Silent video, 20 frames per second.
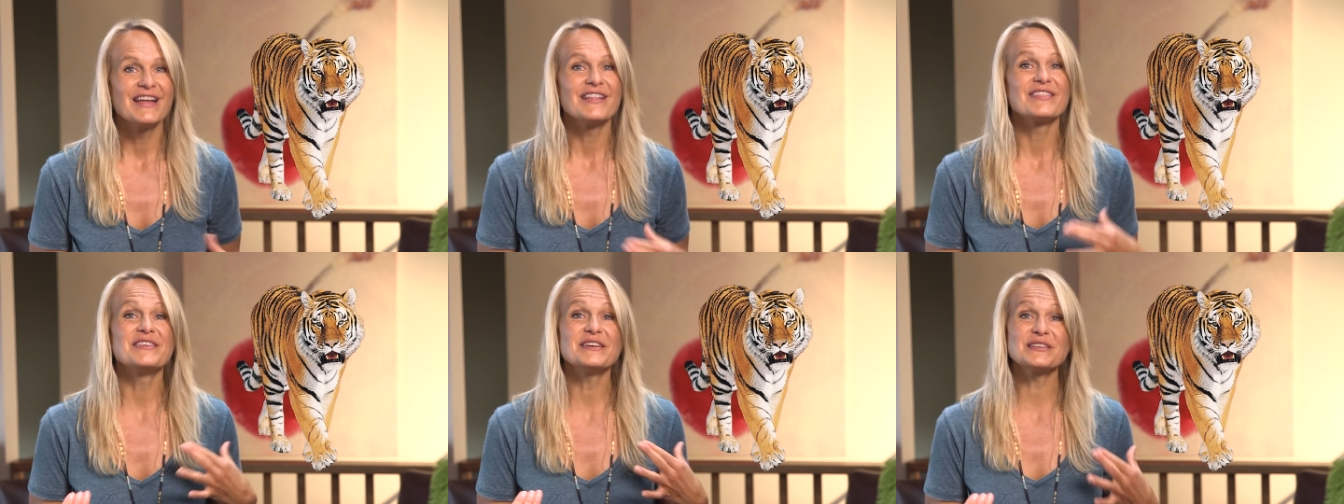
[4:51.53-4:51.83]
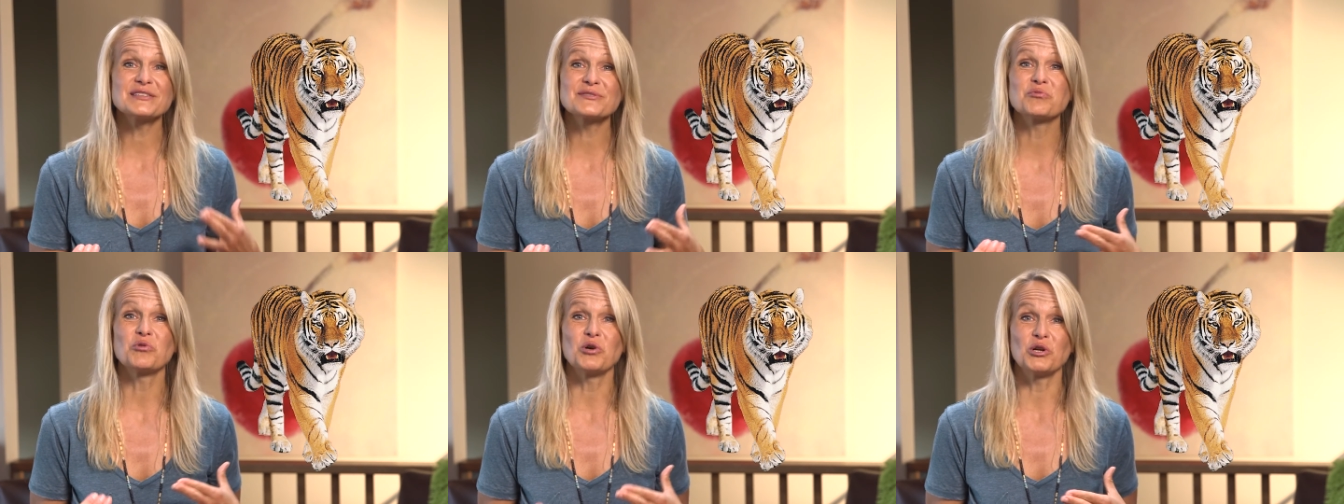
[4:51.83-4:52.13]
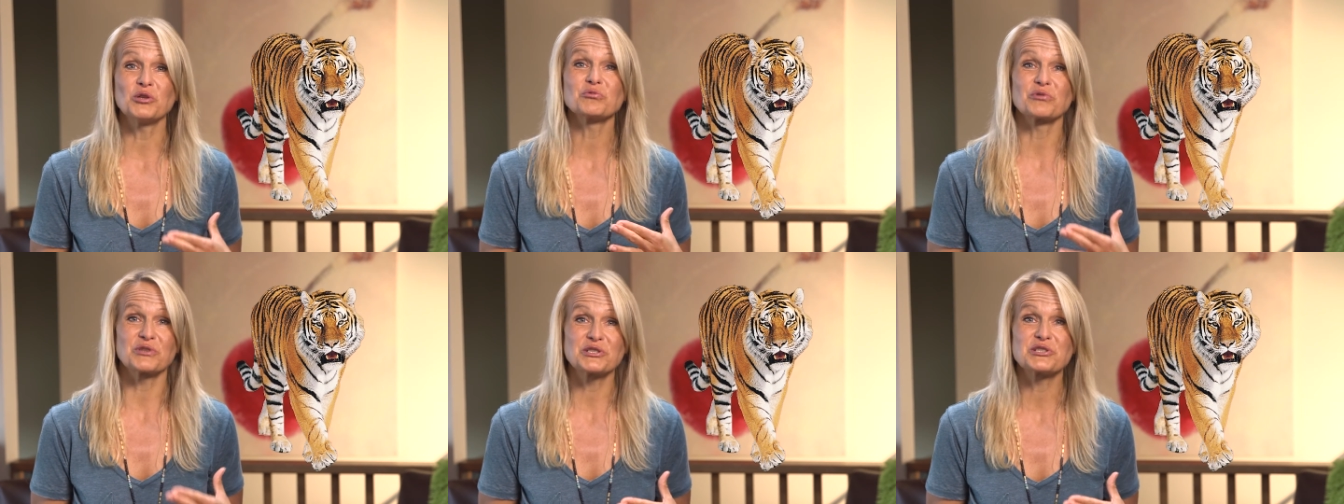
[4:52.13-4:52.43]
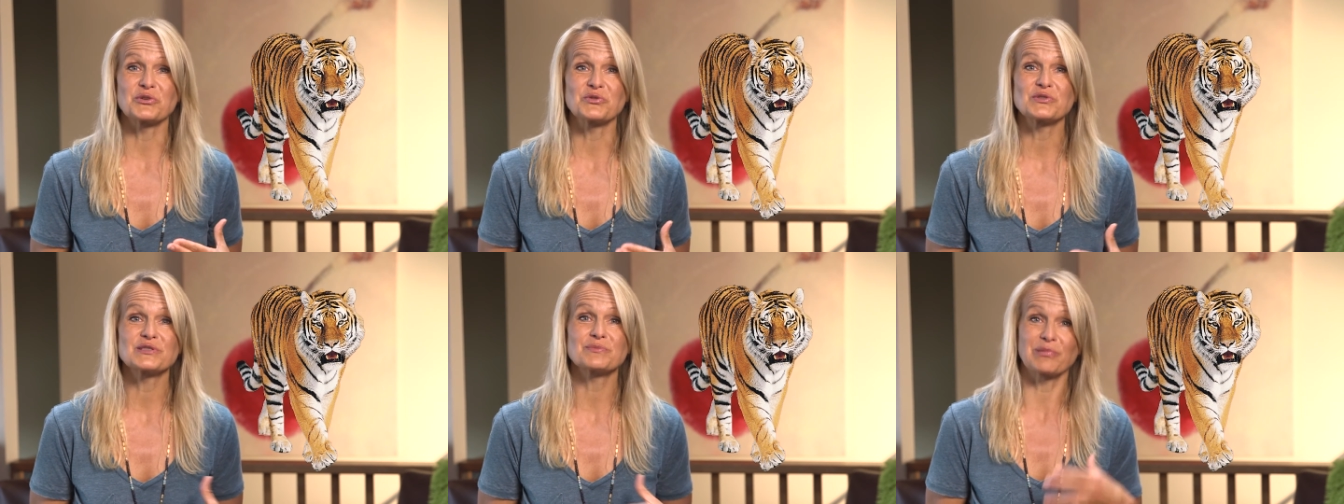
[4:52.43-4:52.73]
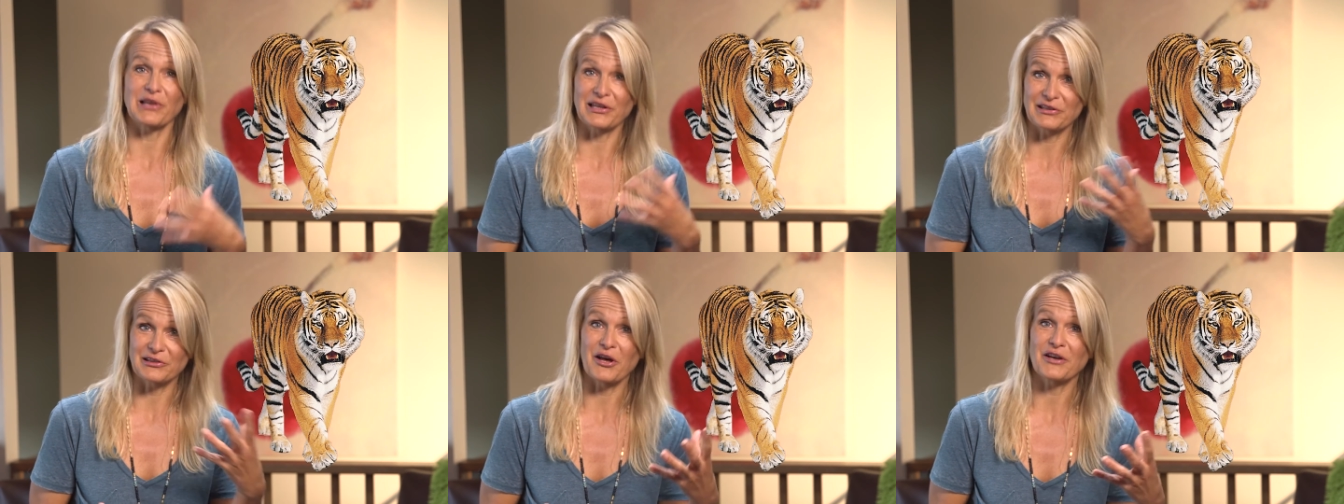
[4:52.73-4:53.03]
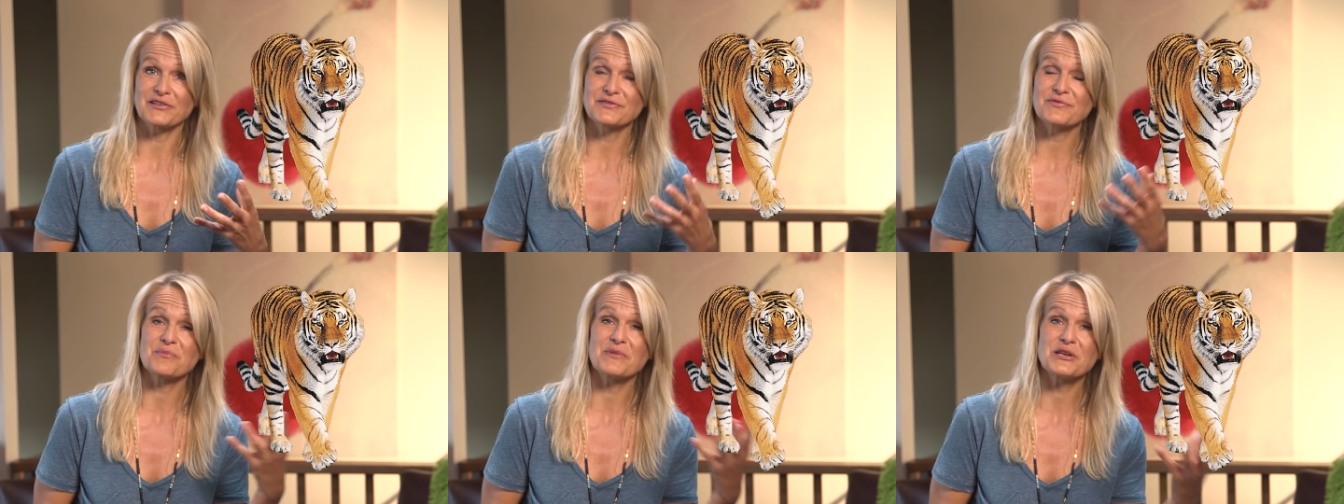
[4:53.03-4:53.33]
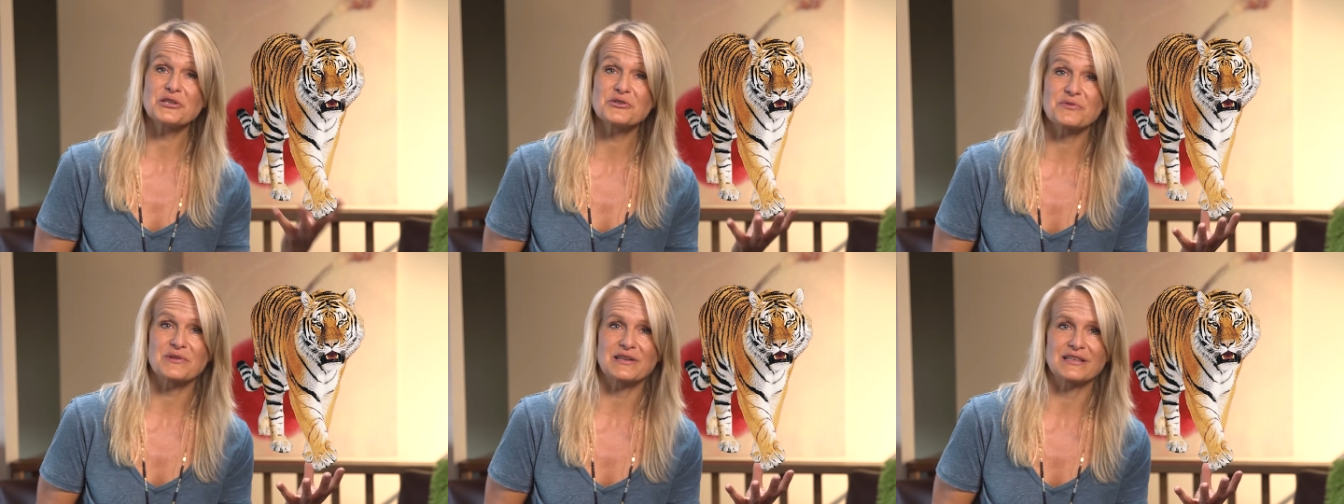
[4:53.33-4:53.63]
this will reduce blood loss from
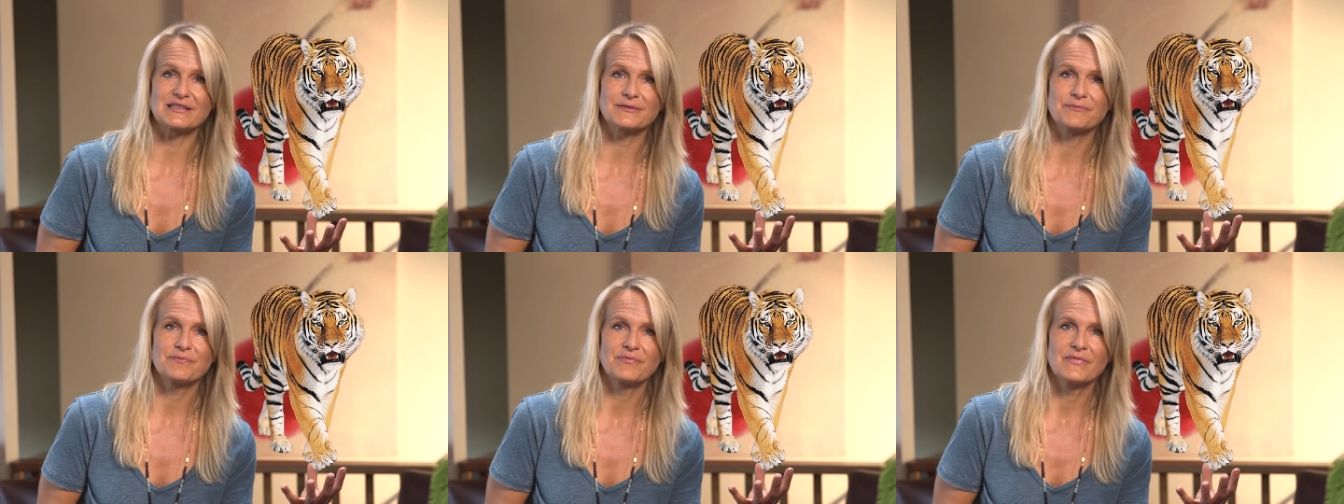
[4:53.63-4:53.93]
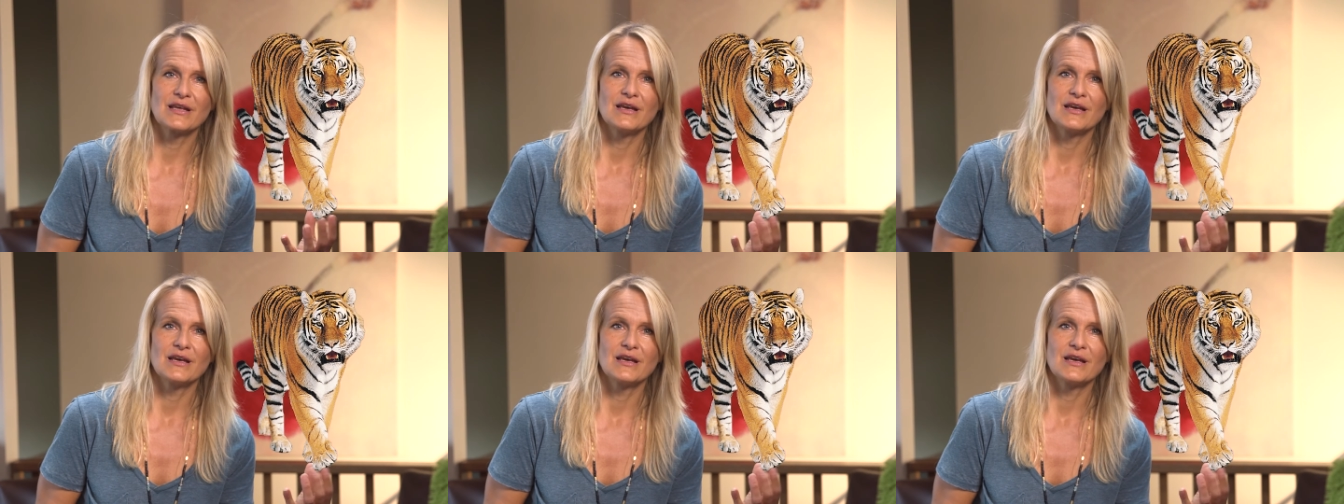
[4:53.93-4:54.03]
injuries.